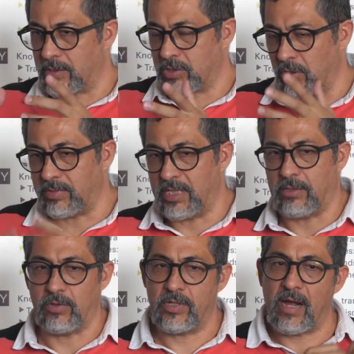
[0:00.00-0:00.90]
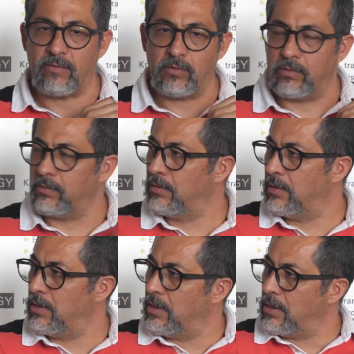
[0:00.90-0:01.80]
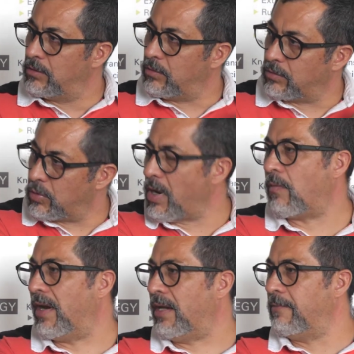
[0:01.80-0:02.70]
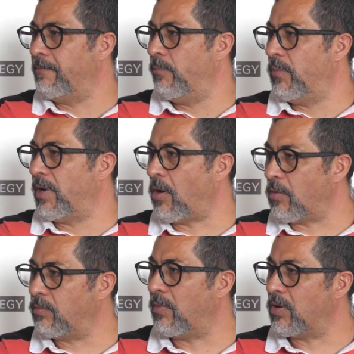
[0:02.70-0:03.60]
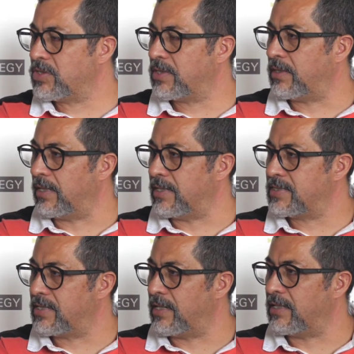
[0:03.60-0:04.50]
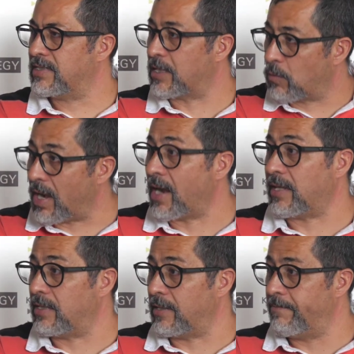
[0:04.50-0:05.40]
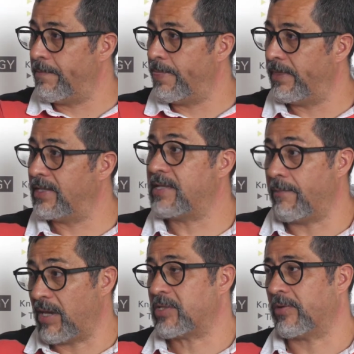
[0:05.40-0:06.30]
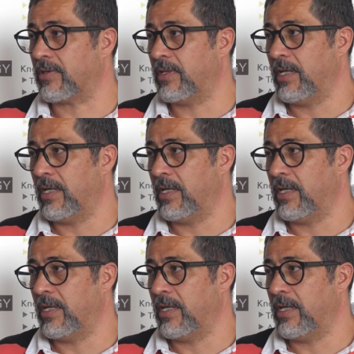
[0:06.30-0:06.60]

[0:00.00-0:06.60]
Something that you have to throw away. How much is circularity? Is the measure.